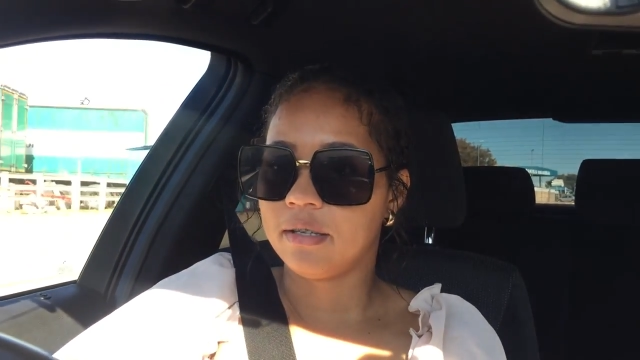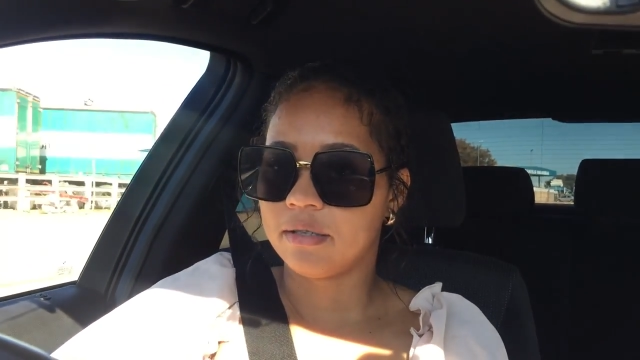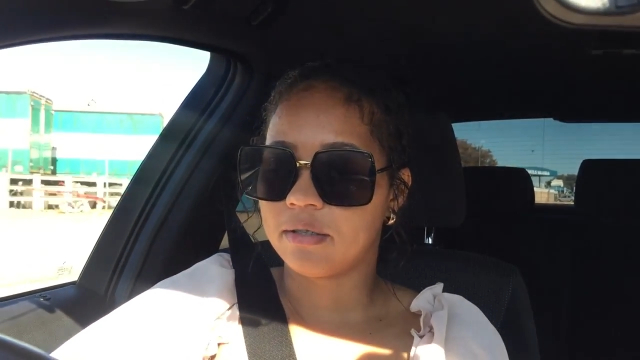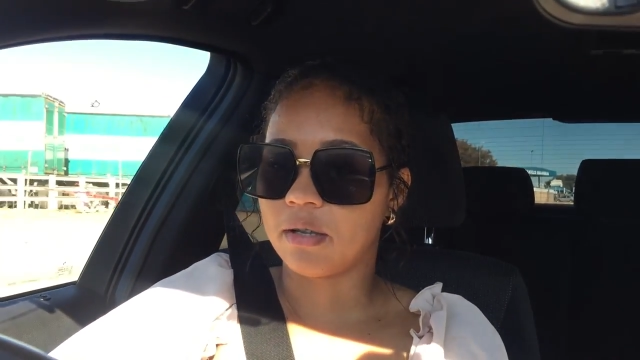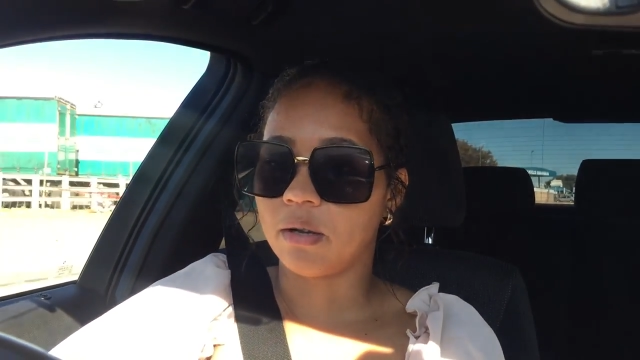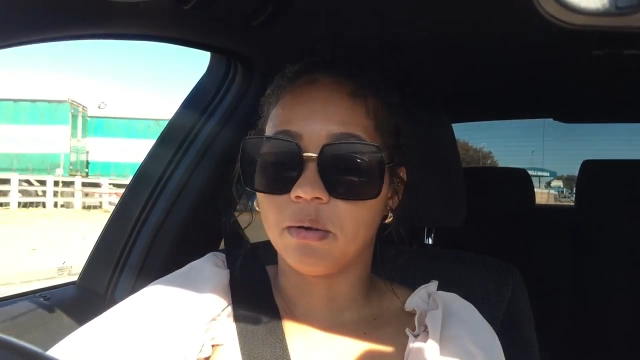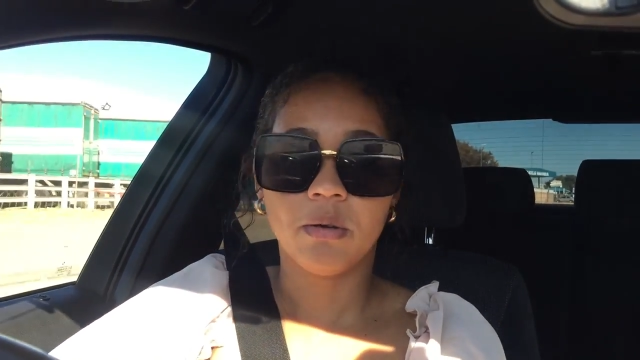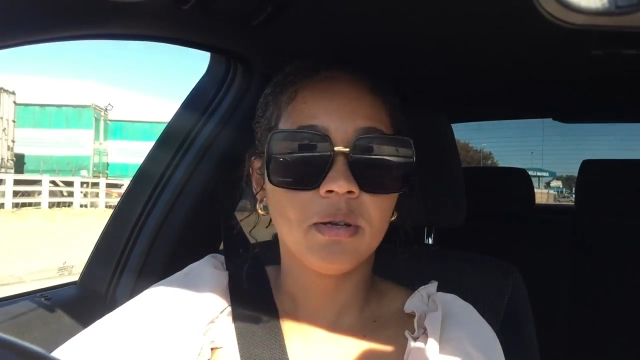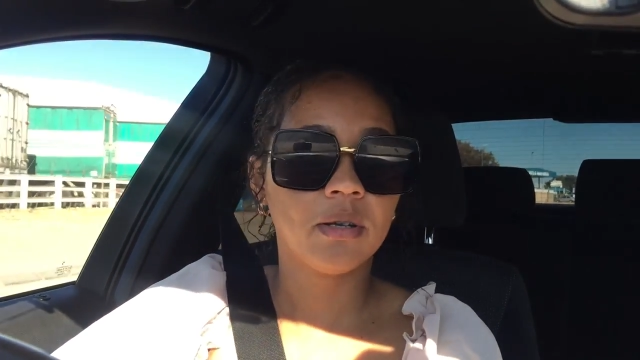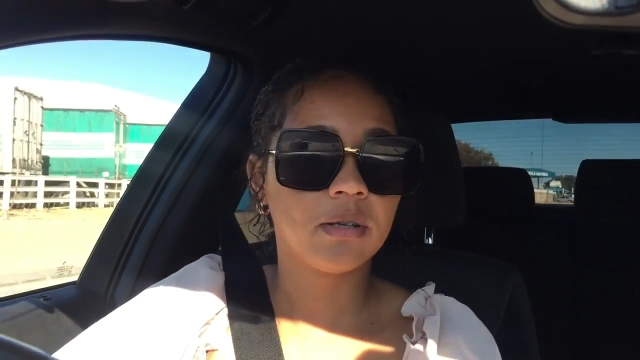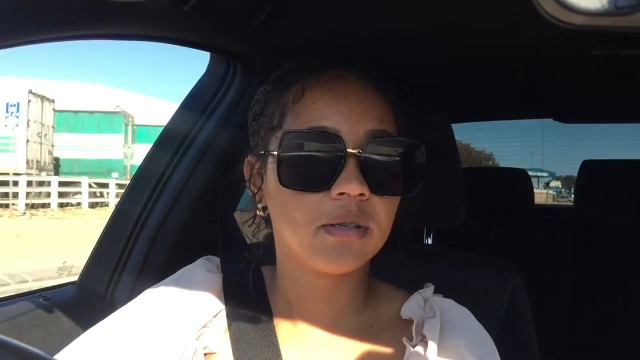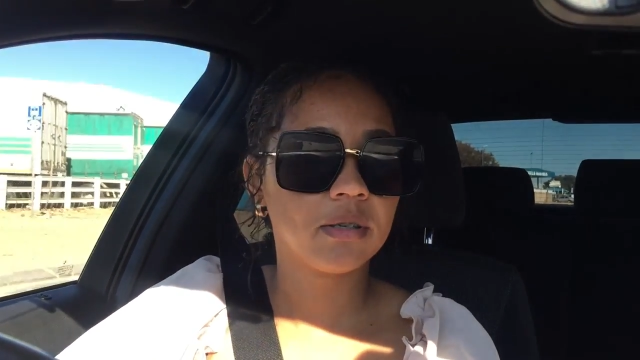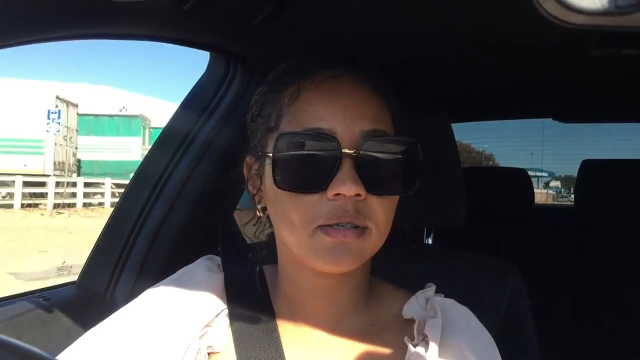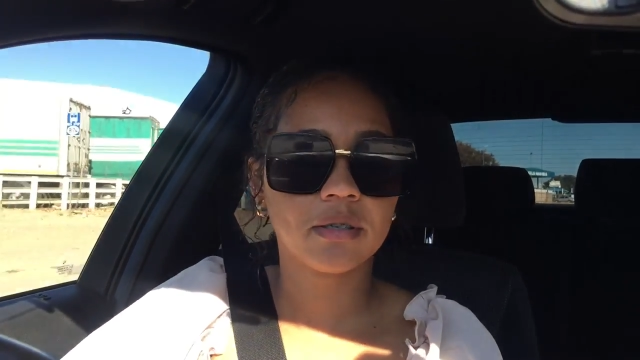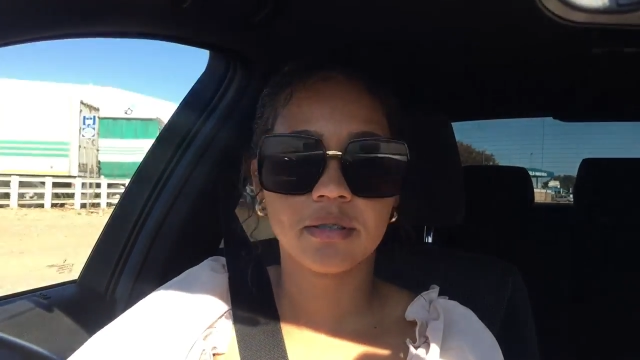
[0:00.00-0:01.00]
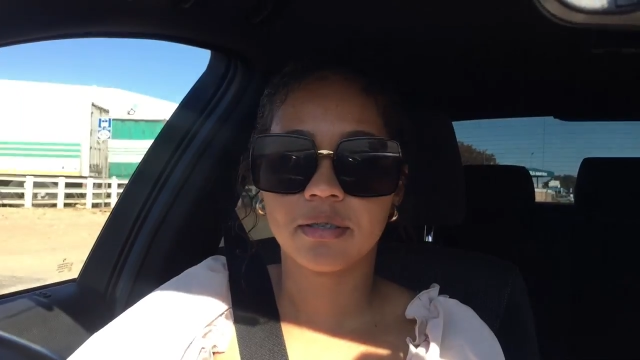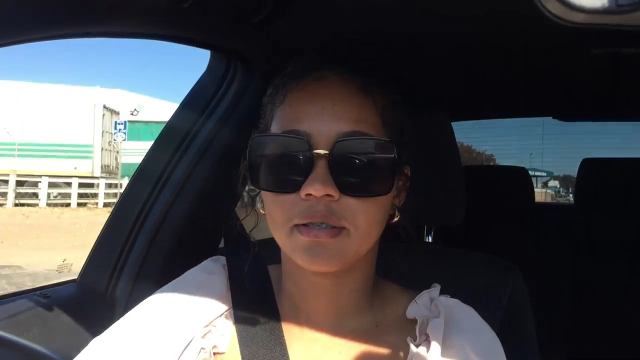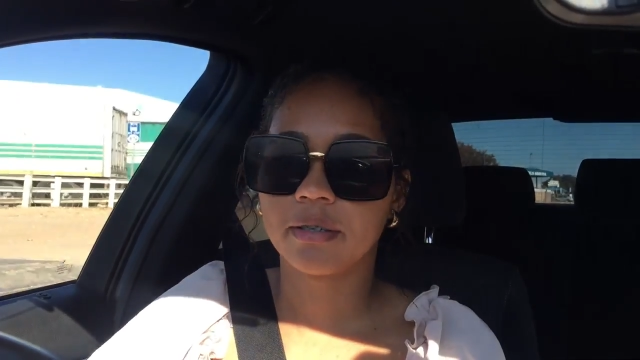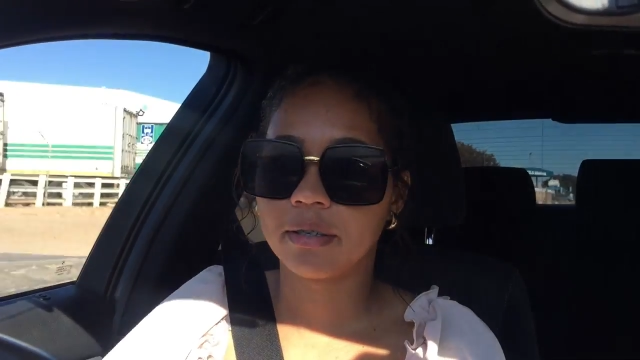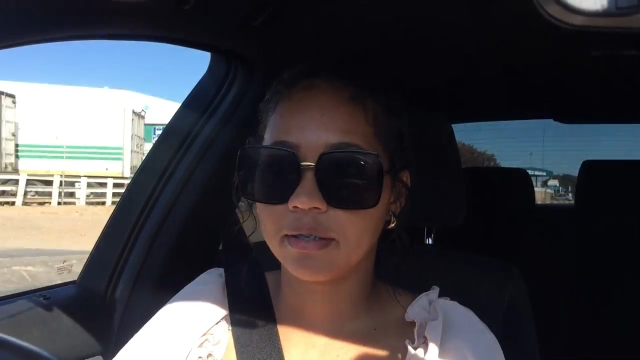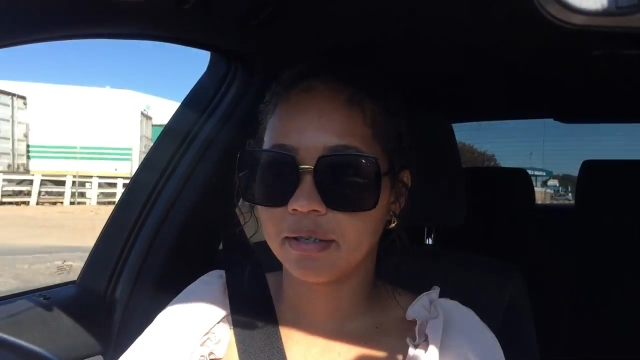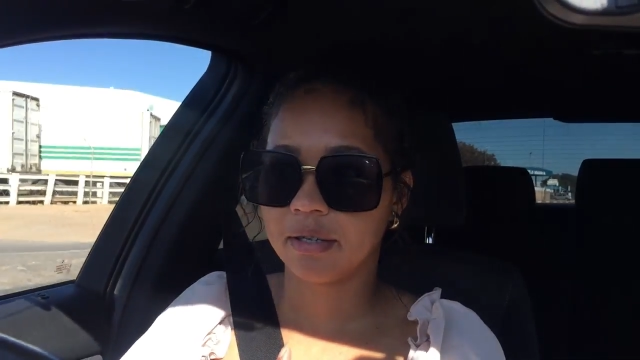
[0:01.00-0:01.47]
So,
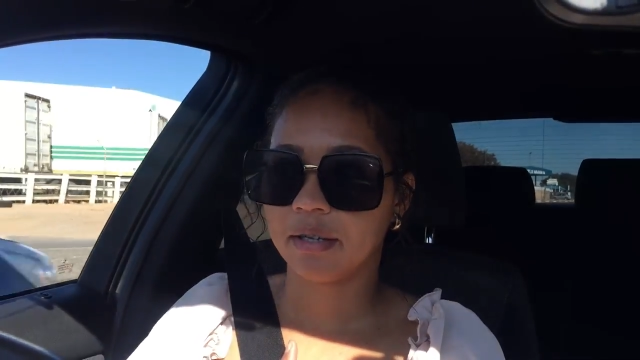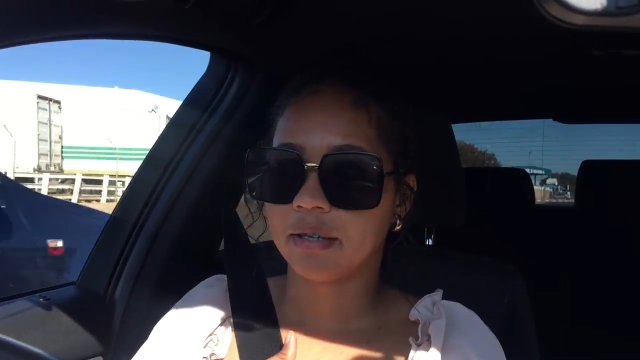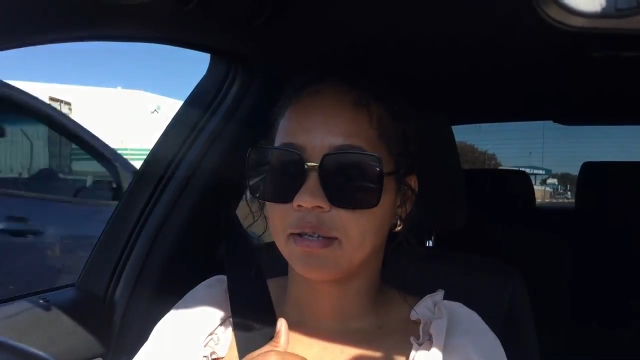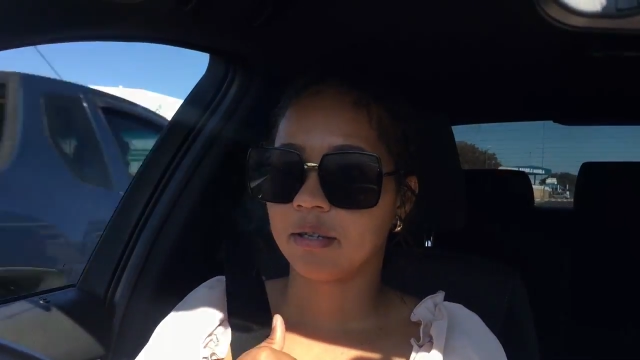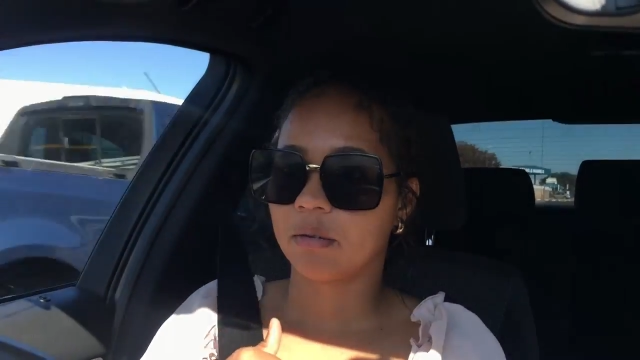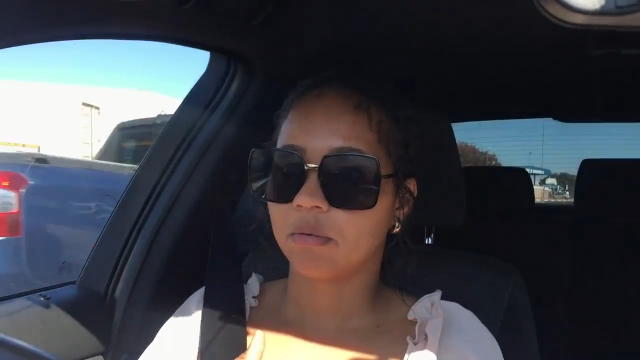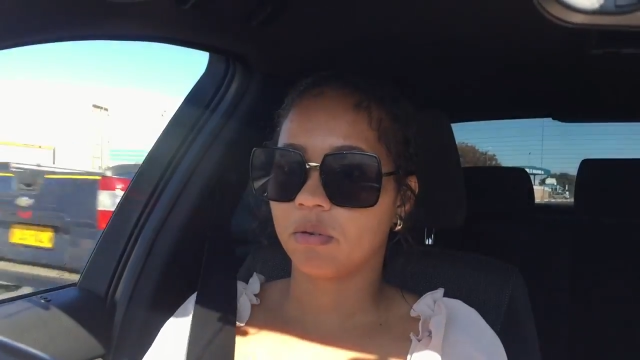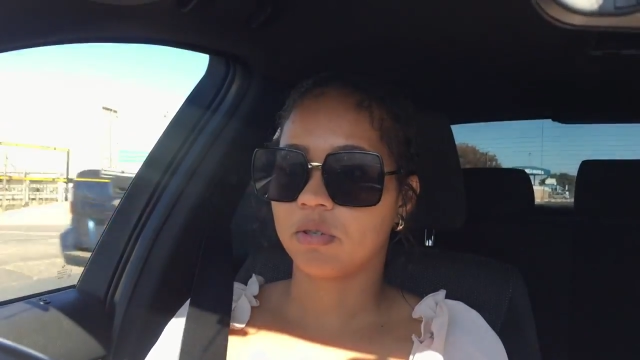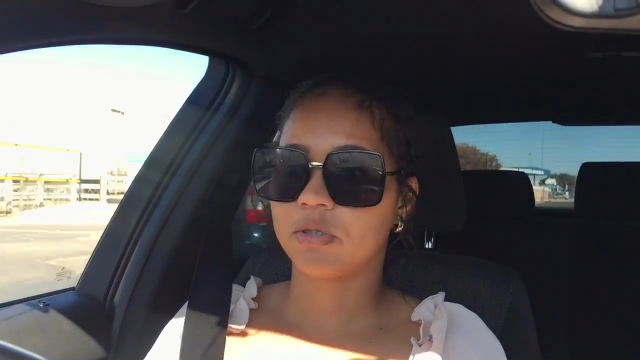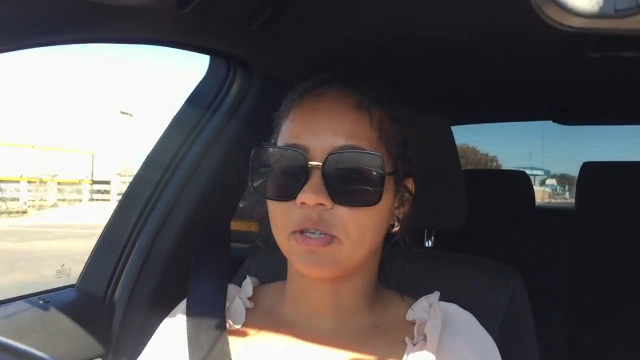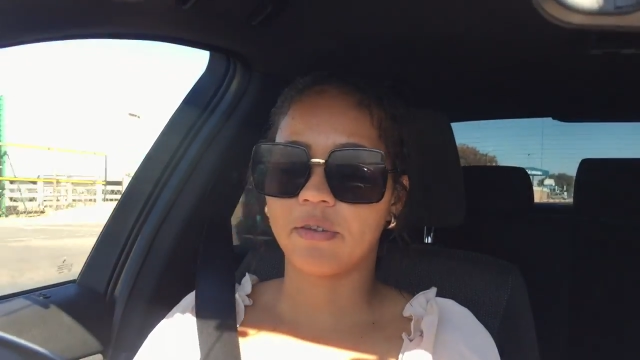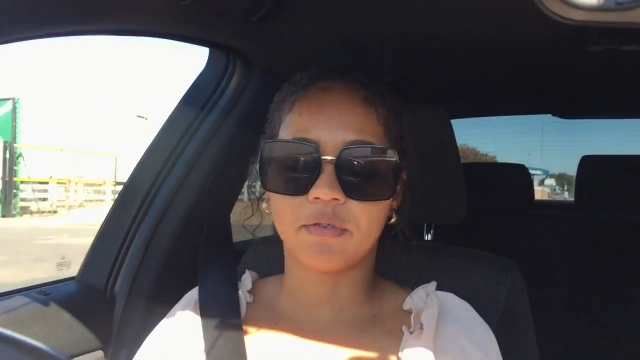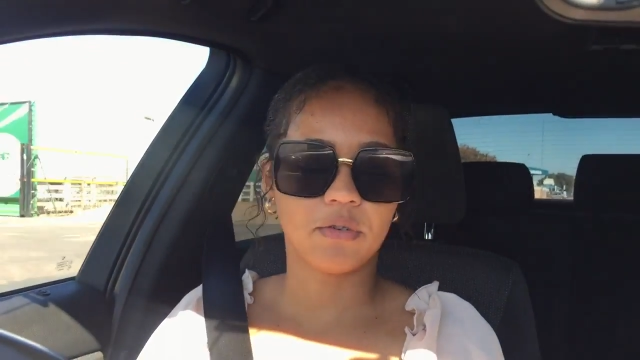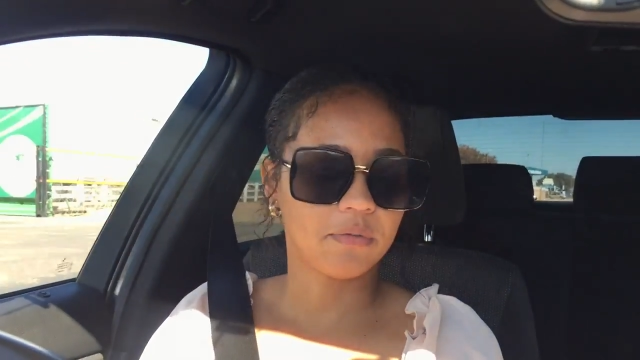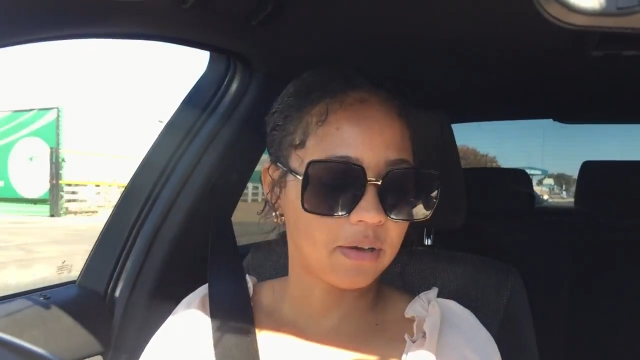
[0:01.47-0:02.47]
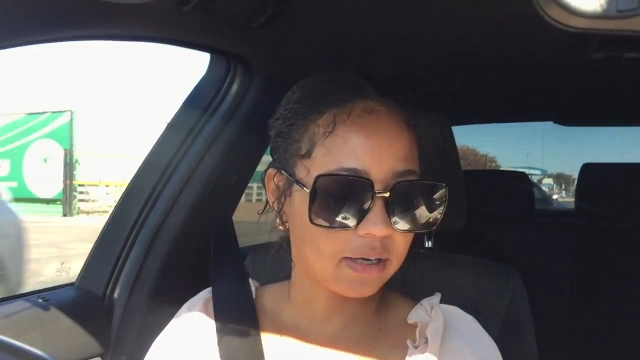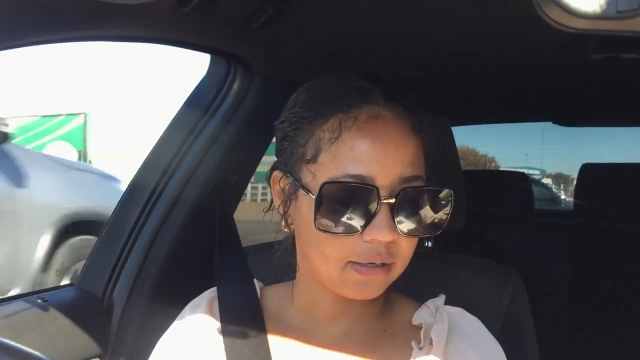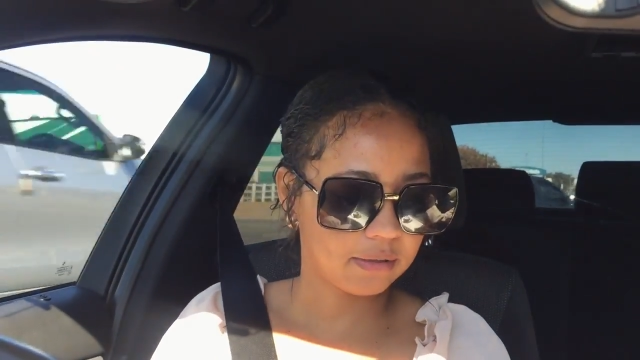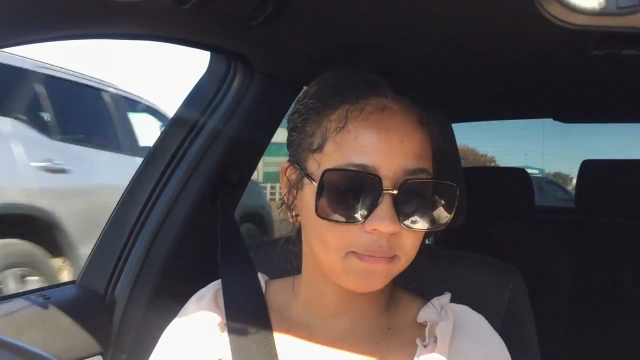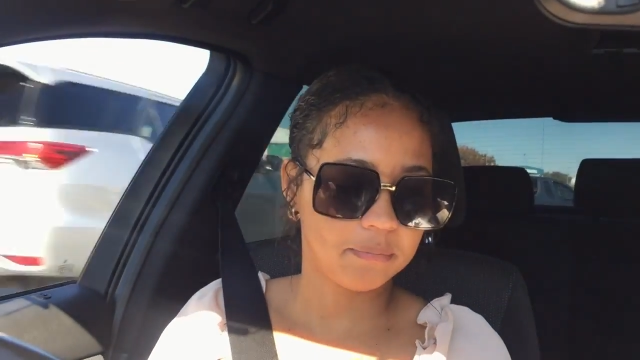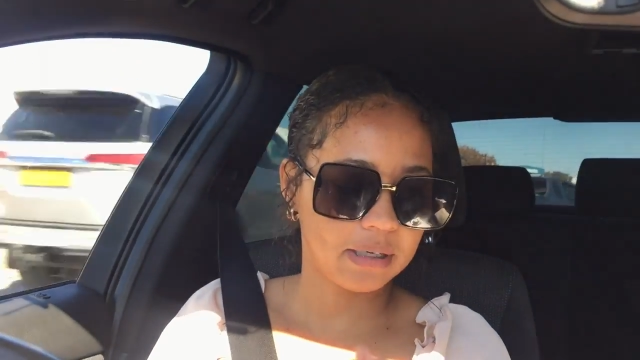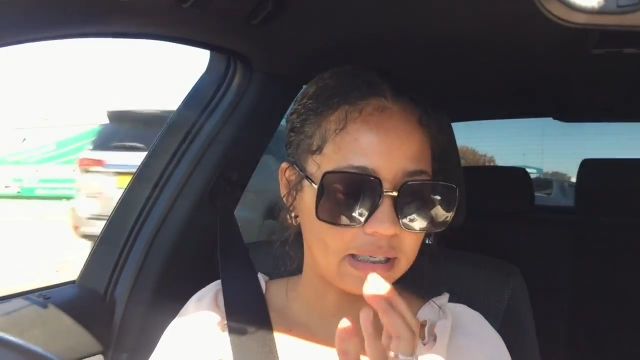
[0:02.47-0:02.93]
we also have to find a